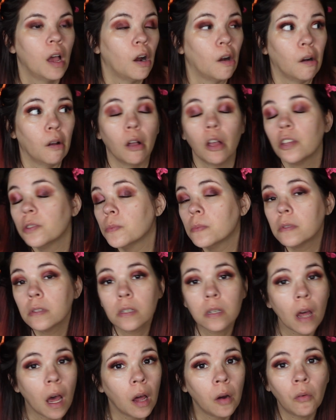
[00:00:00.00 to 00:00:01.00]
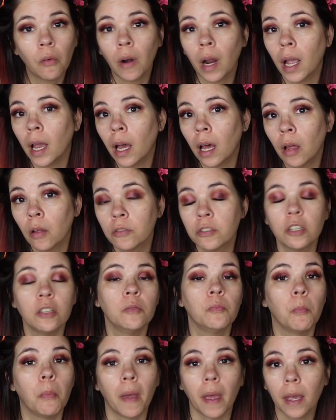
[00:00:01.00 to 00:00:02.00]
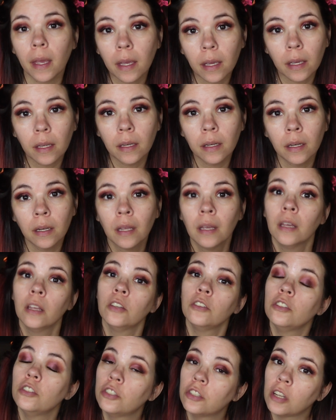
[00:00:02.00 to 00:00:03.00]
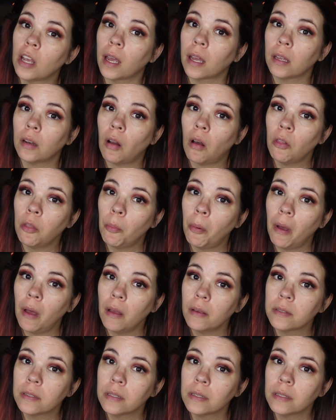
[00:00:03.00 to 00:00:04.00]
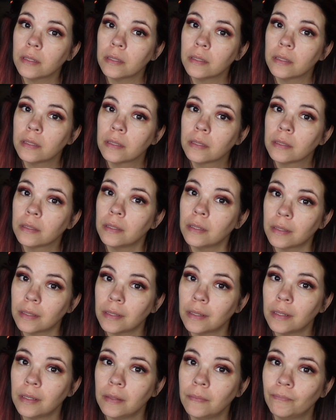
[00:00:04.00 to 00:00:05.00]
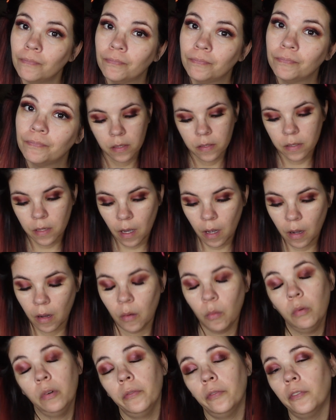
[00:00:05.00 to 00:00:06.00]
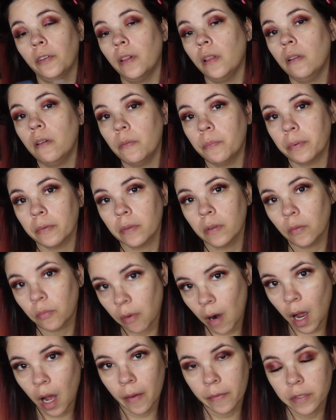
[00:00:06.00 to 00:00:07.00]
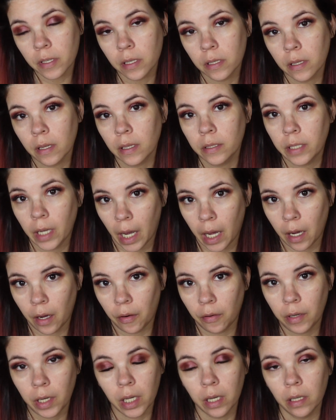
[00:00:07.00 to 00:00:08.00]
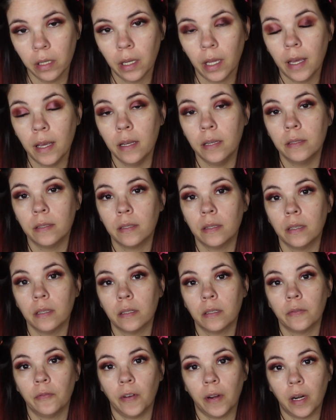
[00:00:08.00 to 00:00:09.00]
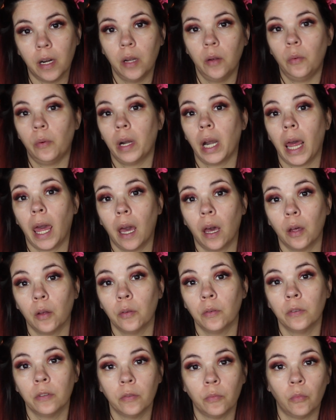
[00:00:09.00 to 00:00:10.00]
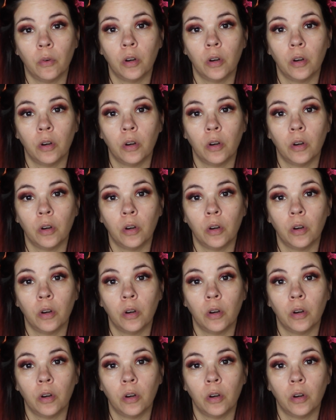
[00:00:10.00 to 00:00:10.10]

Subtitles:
her husband's not around, she's begging, she's checking all the boxes, you see? So when Philip arrives in the town, and he's this very renowned